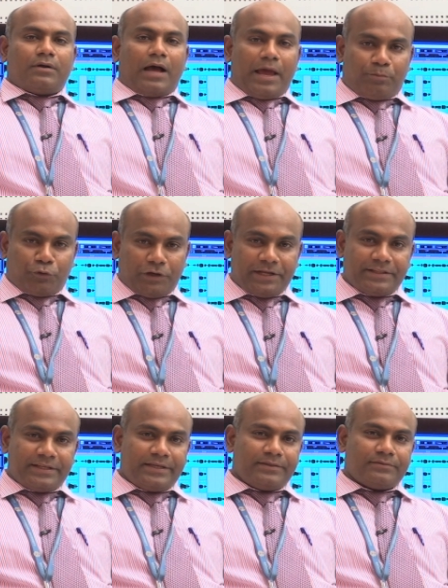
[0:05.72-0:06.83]
I am
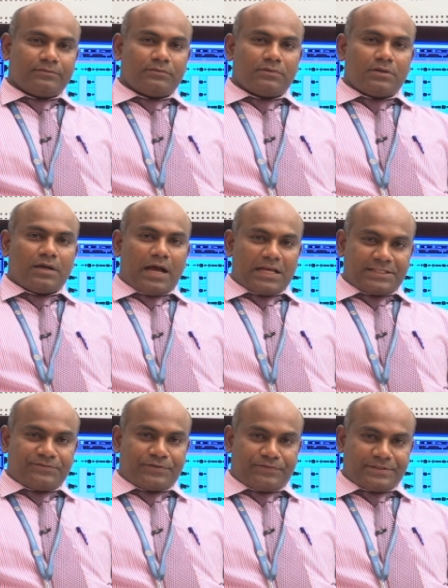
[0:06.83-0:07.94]
Pugalendi,
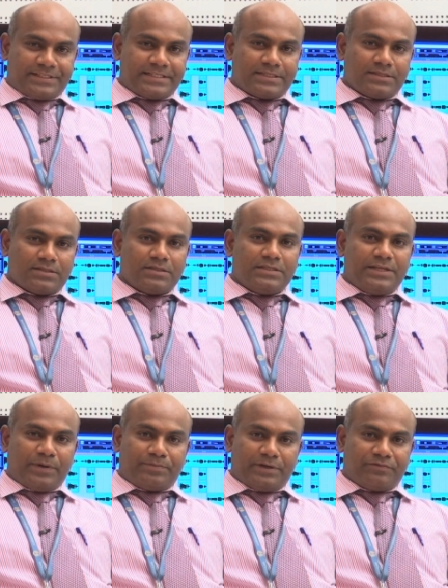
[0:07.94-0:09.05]
Assistant Professor,
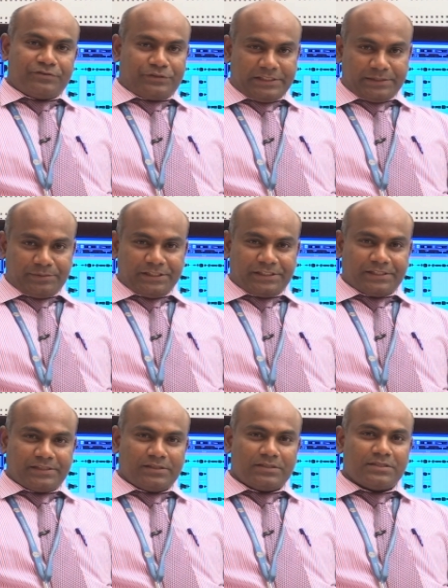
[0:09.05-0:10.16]
Department of Visual
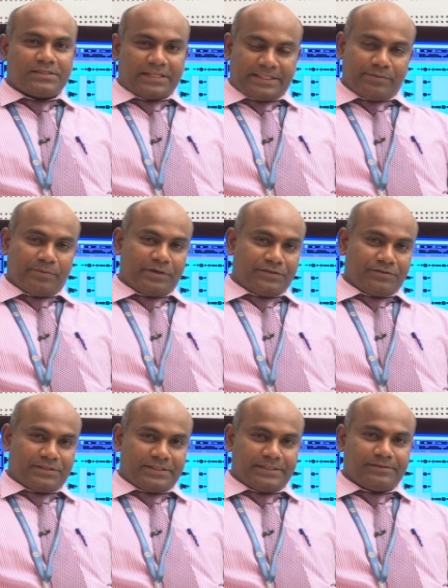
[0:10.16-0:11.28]
Communication, Sathyabama
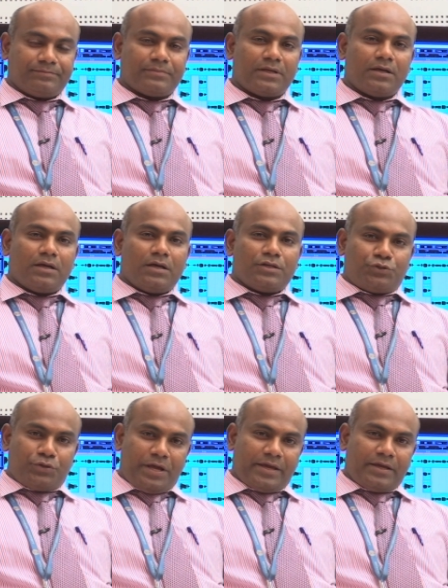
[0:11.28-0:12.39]
University.
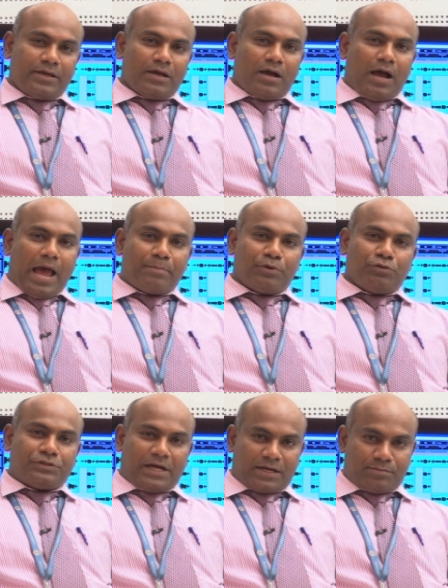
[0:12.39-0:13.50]
Today, I am going to
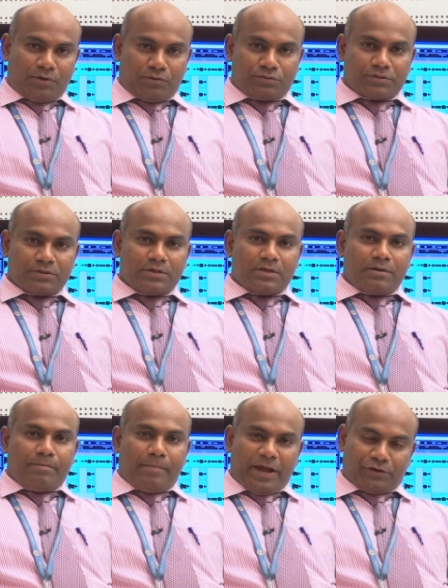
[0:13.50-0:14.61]
talk about
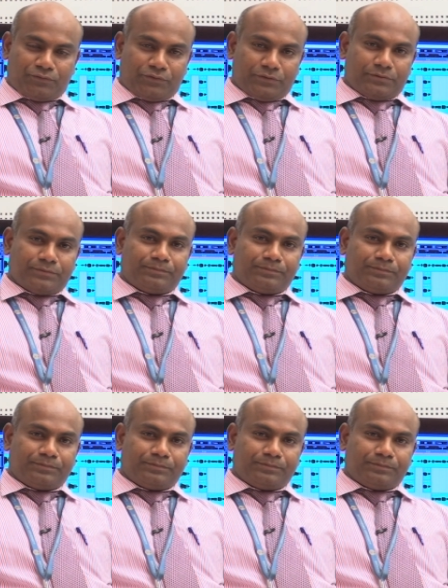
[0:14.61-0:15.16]
microphone.